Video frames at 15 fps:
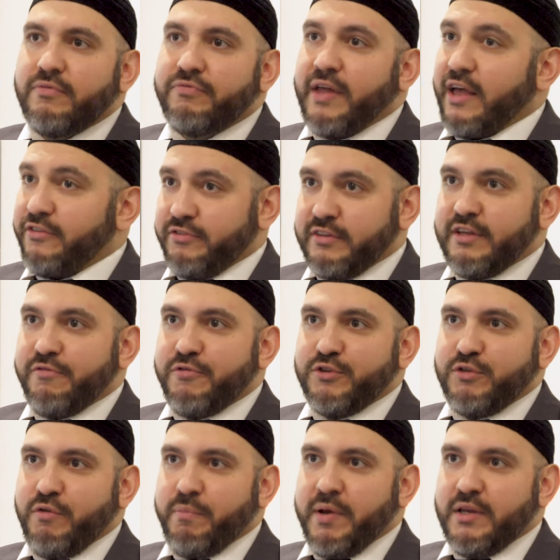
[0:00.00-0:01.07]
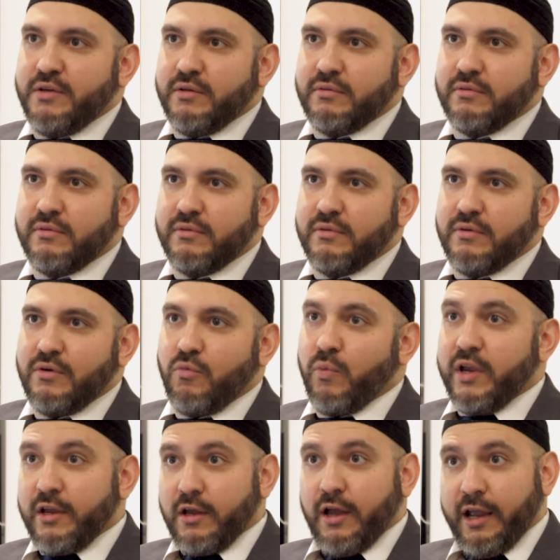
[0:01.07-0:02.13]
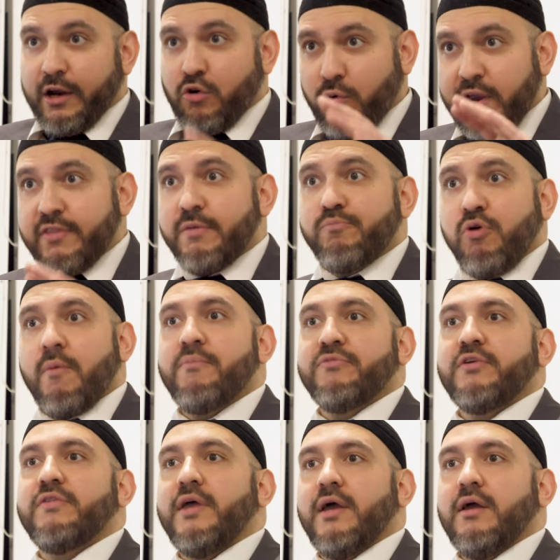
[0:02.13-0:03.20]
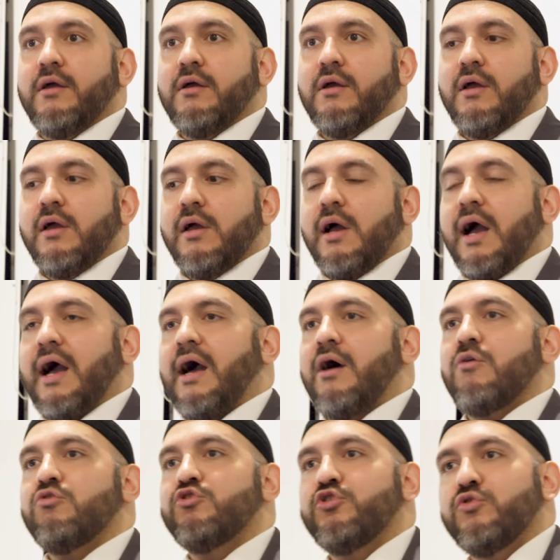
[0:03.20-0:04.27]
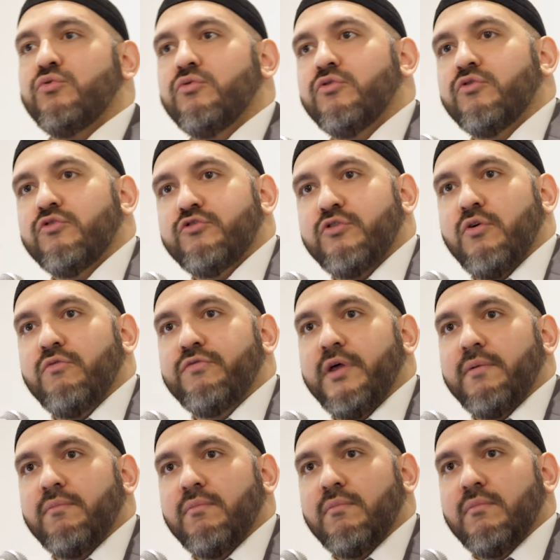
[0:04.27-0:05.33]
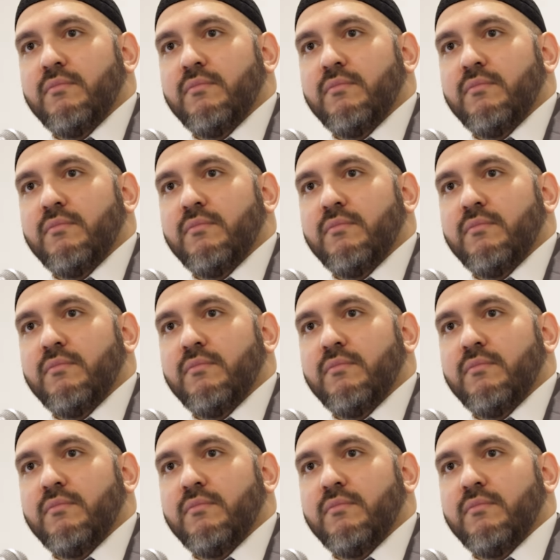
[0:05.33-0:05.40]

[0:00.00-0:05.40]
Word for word: That's the difference of opinion. We agree the problems are there. How do you solve them?